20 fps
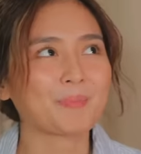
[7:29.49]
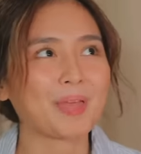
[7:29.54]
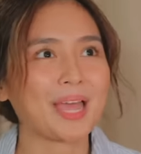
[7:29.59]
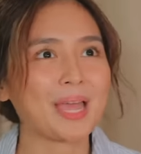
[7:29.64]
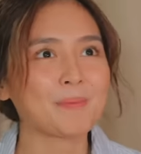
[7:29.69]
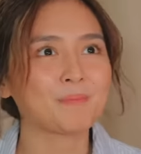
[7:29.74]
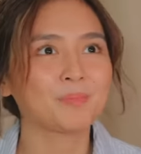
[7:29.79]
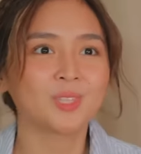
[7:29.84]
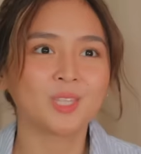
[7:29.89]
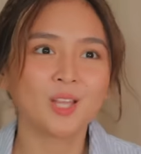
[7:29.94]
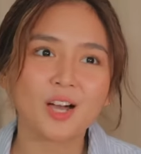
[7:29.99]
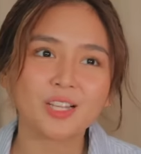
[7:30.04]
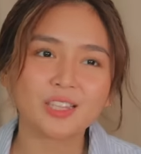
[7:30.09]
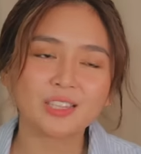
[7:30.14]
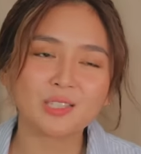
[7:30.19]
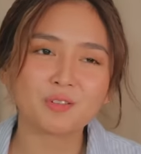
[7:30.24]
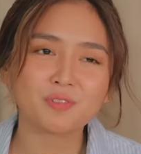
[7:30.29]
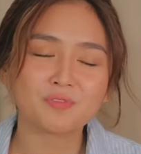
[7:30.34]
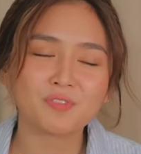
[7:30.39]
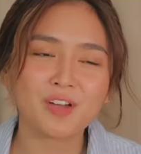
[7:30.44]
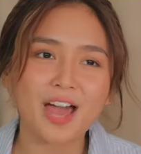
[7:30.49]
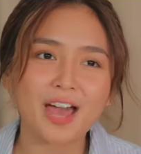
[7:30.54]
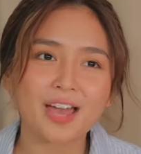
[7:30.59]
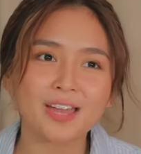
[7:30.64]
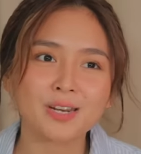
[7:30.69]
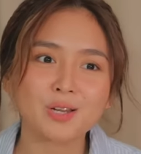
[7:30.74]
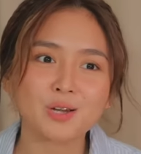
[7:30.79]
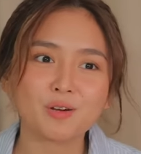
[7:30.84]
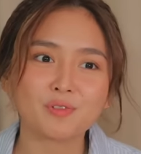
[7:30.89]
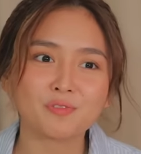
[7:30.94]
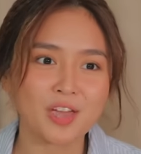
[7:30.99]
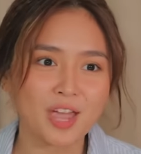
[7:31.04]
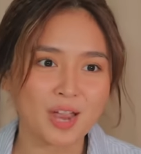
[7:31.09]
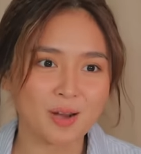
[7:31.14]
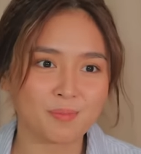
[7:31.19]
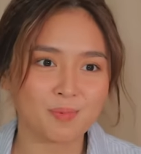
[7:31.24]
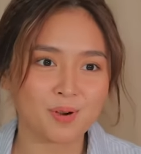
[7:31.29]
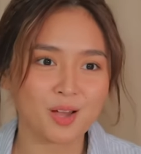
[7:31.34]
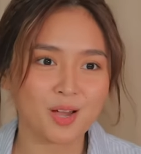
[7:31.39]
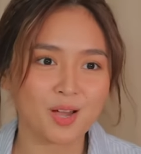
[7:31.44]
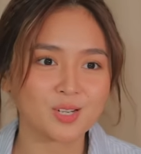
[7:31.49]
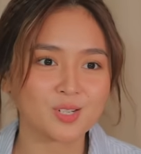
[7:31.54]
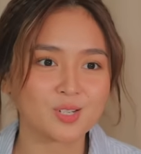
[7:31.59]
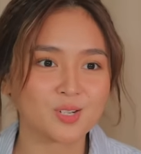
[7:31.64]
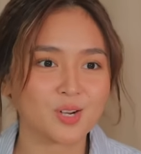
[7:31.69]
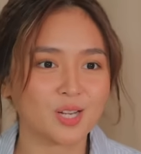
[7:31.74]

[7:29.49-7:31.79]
I'm not a fan of hairbrush